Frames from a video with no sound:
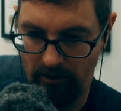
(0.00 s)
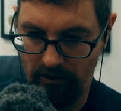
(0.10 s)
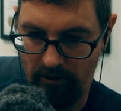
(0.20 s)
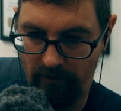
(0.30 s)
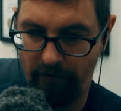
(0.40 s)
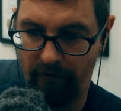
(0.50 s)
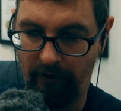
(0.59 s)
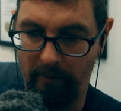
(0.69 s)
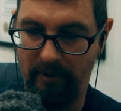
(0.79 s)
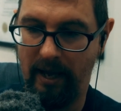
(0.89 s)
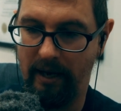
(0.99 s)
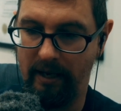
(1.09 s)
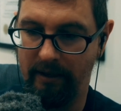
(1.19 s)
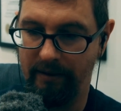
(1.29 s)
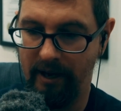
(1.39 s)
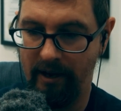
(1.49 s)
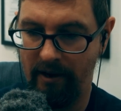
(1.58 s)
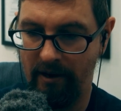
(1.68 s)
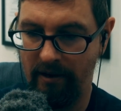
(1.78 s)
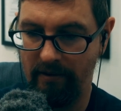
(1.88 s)
Flip that in
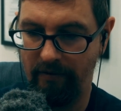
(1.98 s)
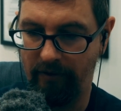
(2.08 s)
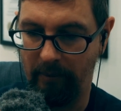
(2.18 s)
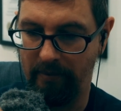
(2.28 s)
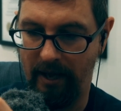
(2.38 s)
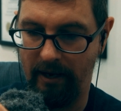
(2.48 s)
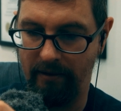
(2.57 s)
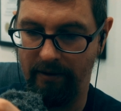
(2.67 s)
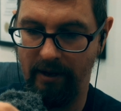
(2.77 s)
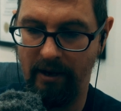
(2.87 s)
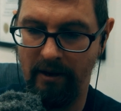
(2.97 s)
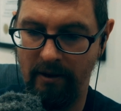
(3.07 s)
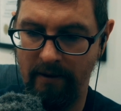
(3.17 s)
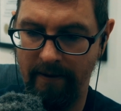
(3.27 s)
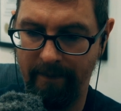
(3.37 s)
there, flip that in there.